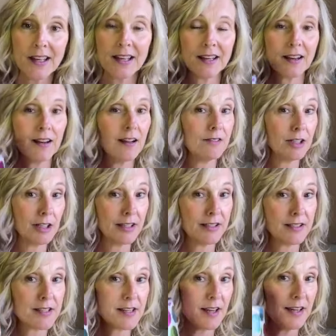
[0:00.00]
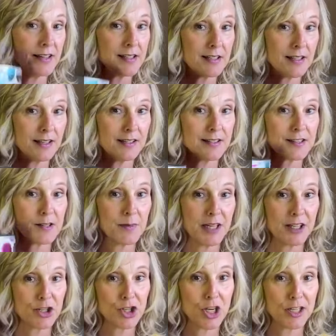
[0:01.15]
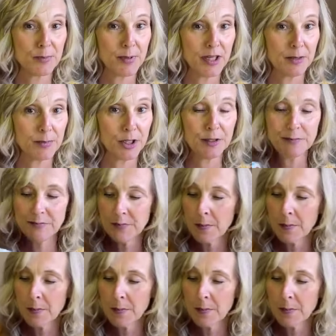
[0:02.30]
and cleverly disguised it in some nice shiny paper.